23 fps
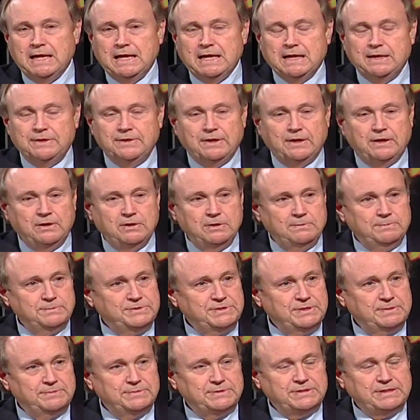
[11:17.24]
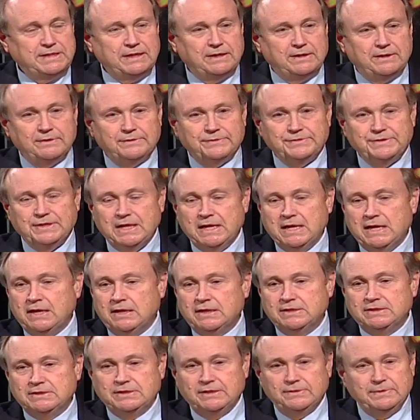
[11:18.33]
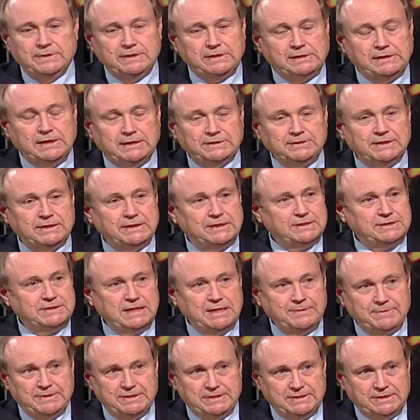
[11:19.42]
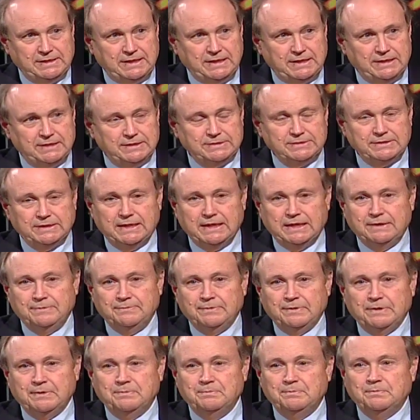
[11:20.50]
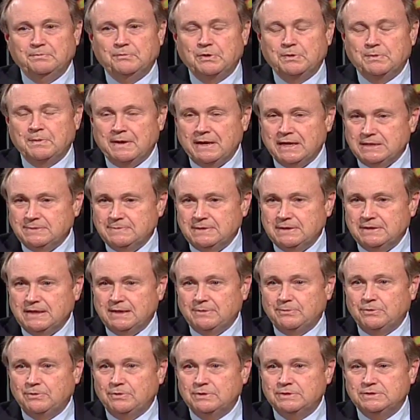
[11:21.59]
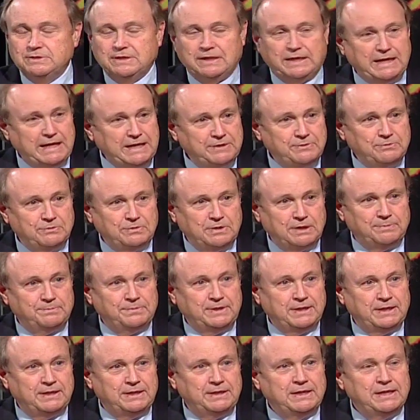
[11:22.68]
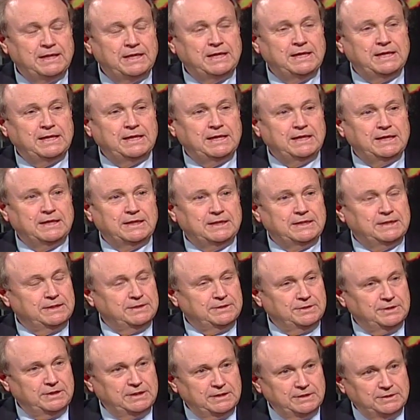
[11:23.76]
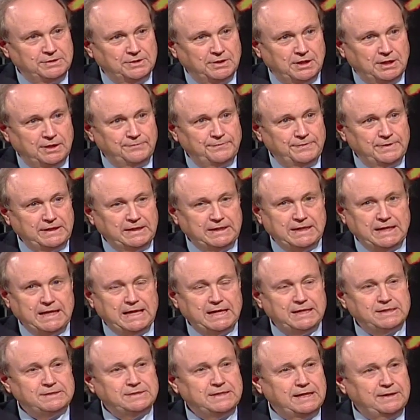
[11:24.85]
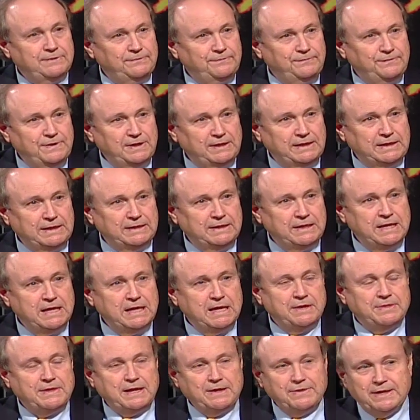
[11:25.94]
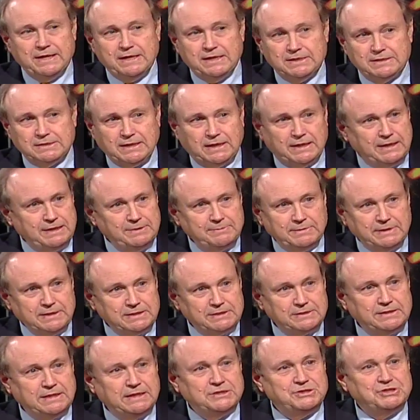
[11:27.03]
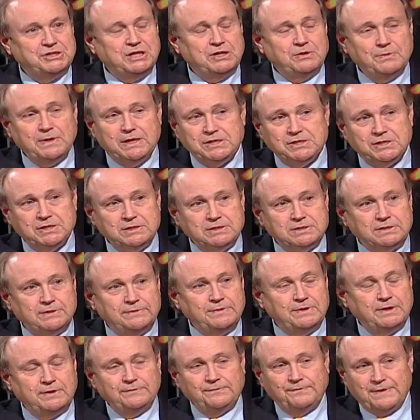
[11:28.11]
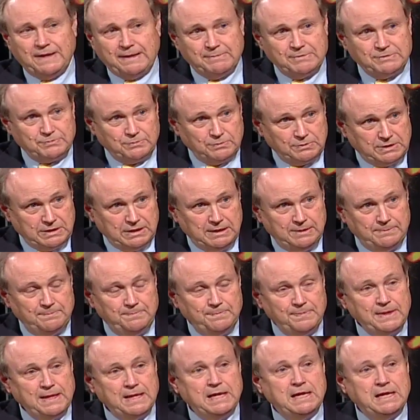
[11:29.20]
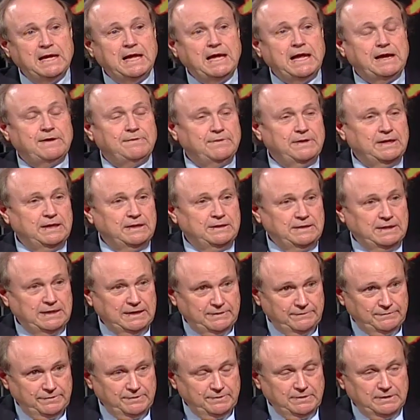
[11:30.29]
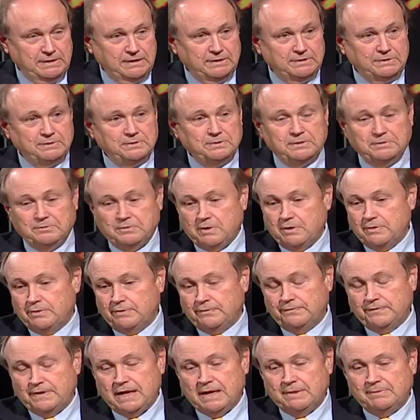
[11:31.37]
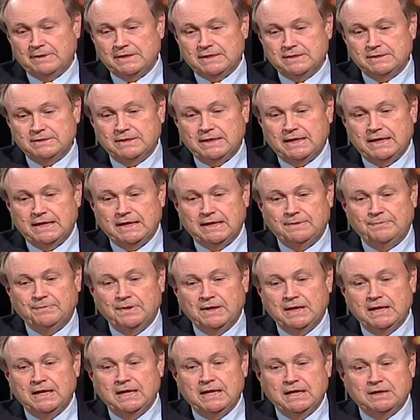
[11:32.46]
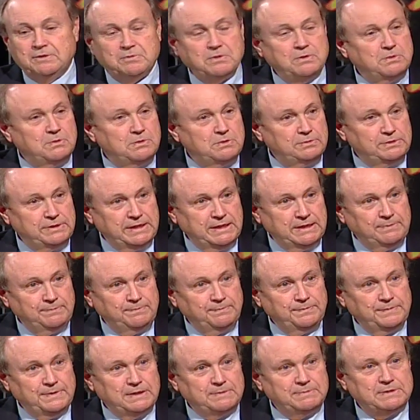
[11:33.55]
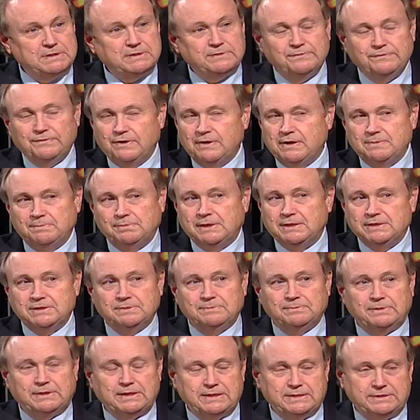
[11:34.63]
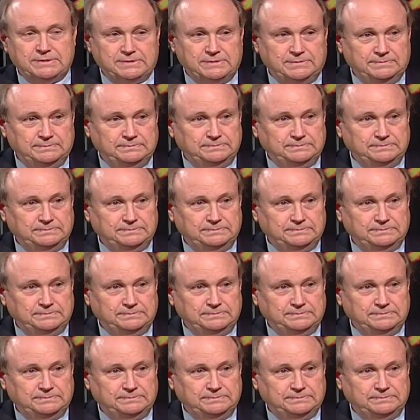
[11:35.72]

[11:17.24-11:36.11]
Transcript: And the homes themselves, so eclectic, as Amy says, and reminds me of the neighborhoods that I grew up in Norfolk. And it has that feeling that I think is timeless, that generations of young families will come grow their families and grow old in. And it's a very pleasant place.